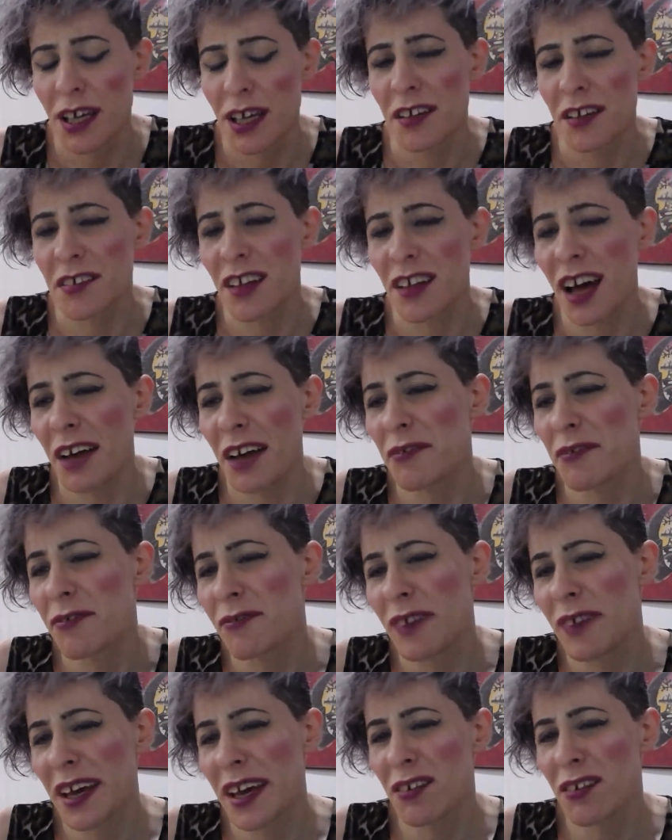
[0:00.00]
So I
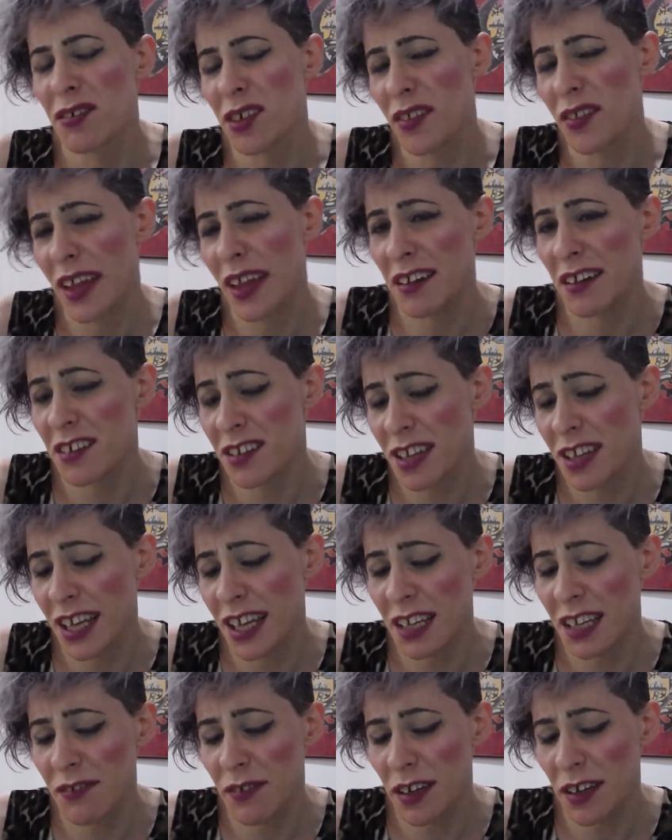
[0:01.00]
feel that there's a
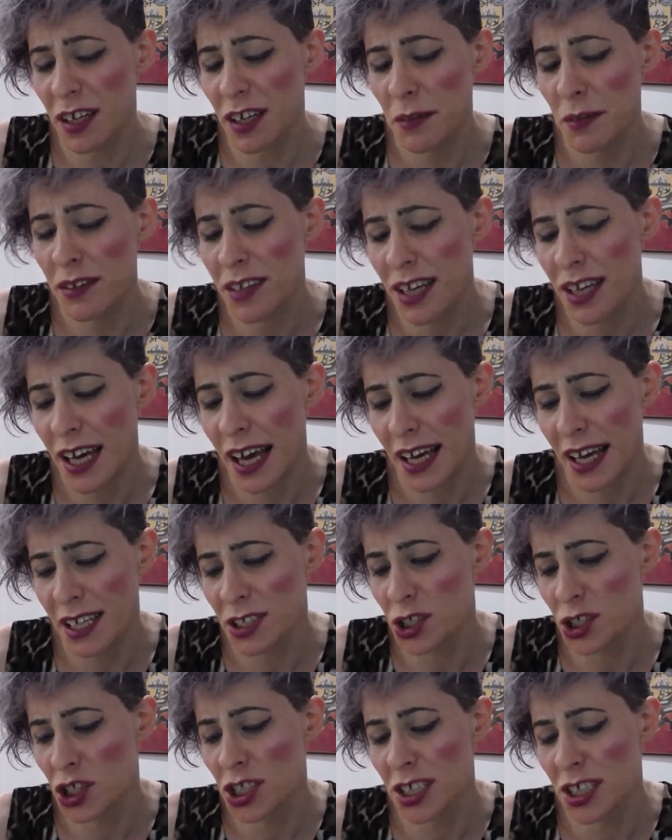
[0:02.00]
need for
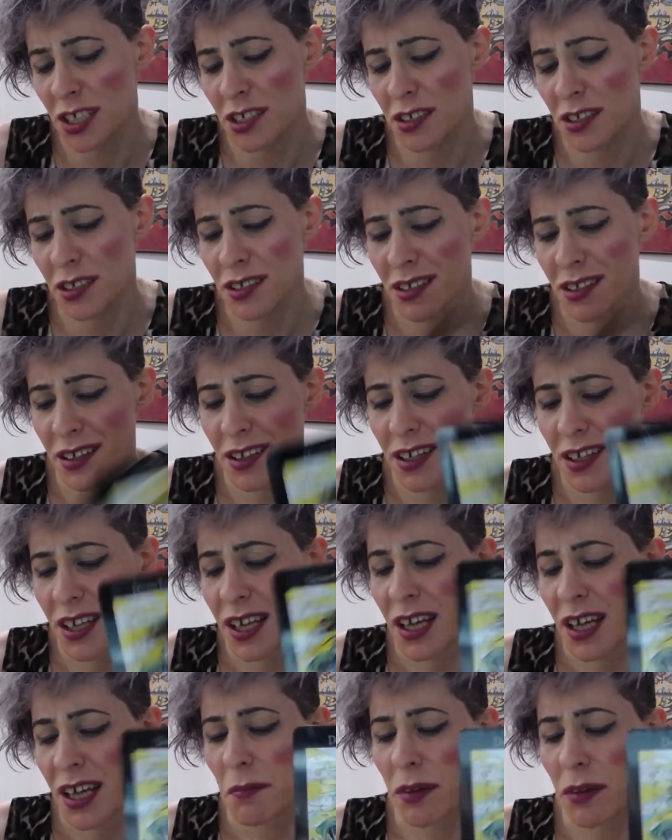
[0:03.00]
communication,
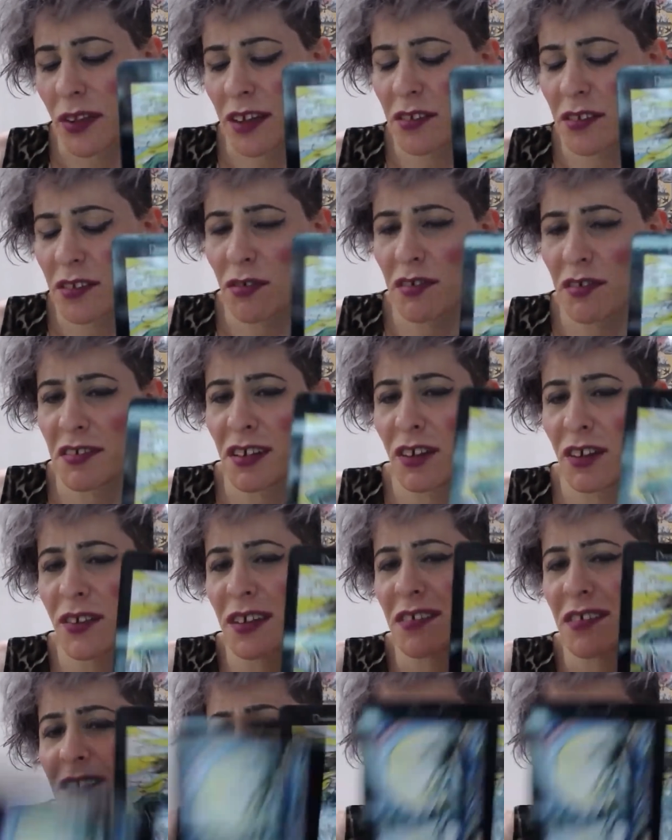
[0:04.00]
but there's also
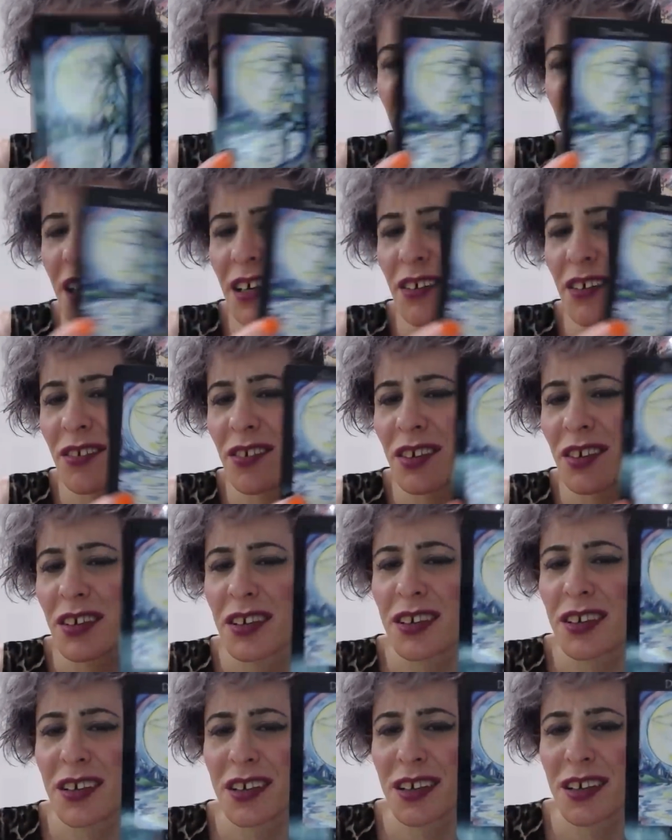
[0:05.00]
this need
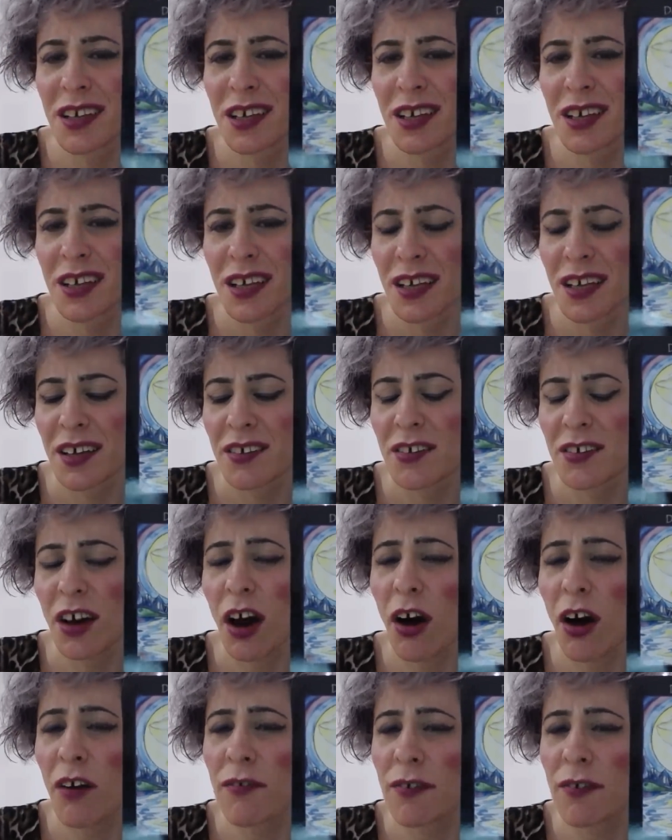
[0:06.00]
to
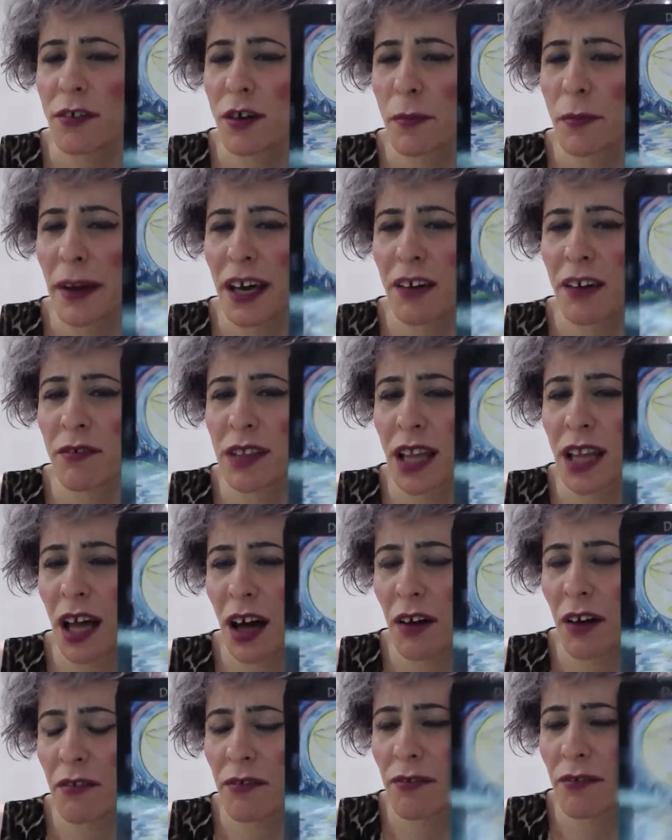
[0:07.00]
offer a bit of
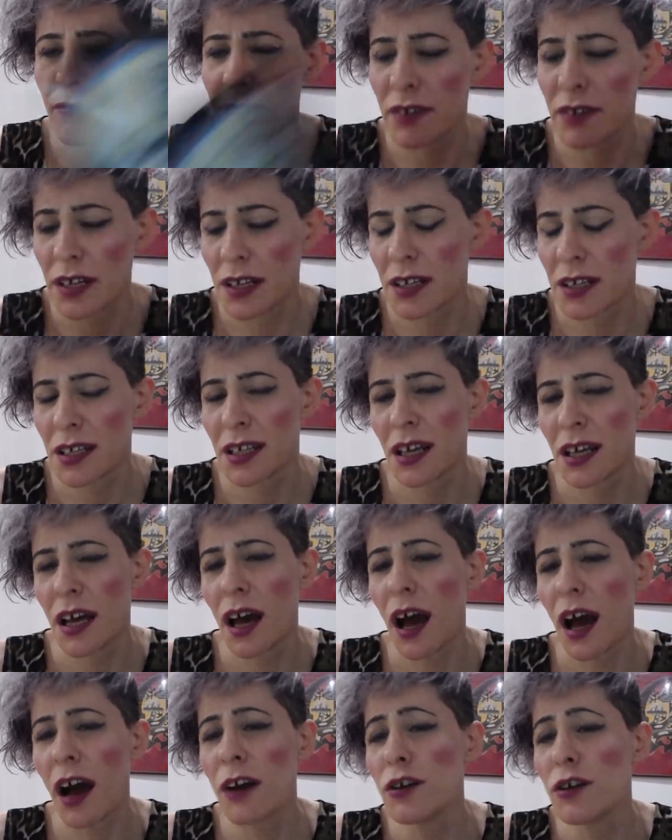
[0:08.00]
love.
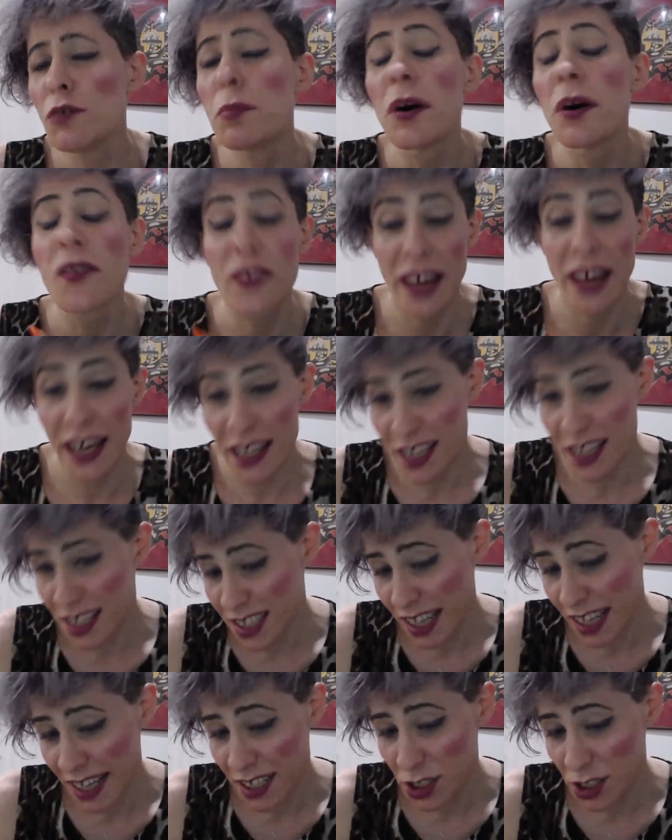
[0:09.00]
Open that
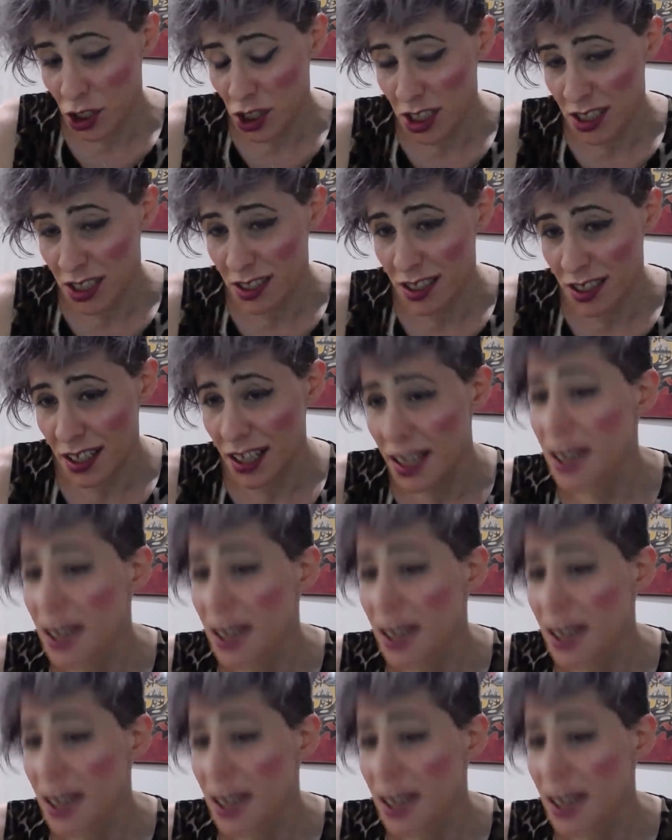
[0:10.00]
connection.